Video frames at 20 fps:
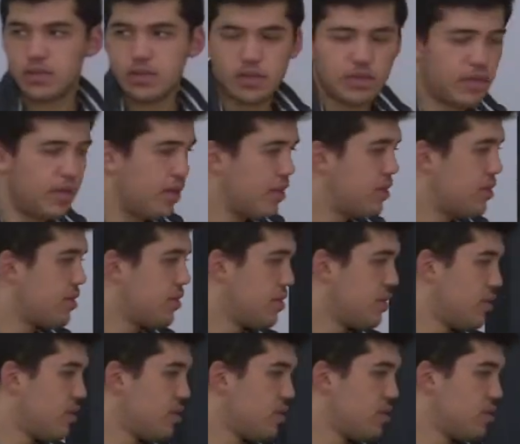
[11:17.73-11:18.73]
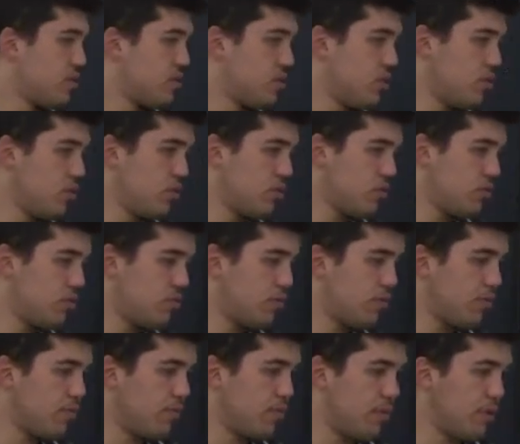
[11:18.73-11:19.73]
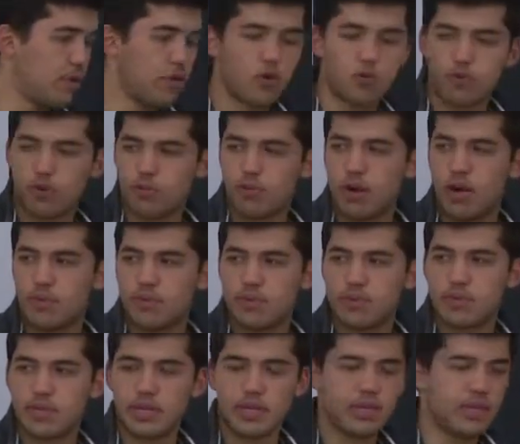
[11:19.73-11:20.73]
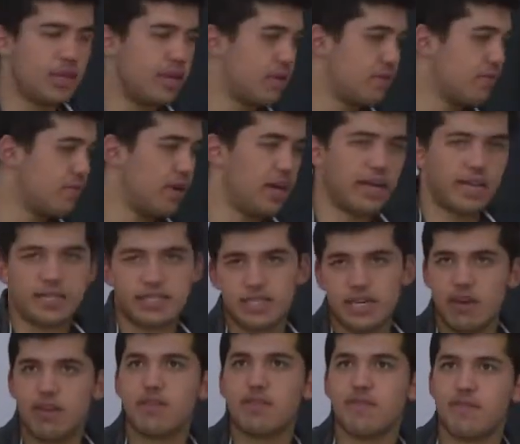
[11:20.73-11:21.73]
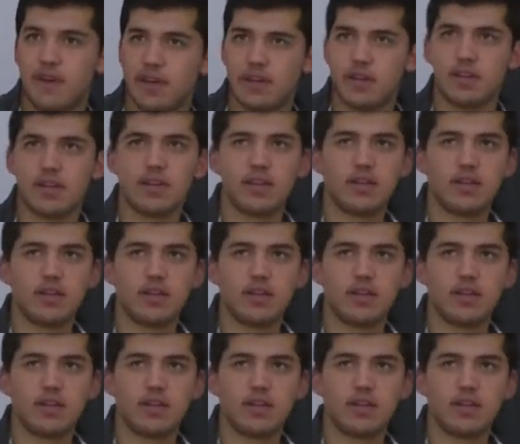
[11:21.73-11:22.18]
Yeah. So in homework problems and like I guess now the final,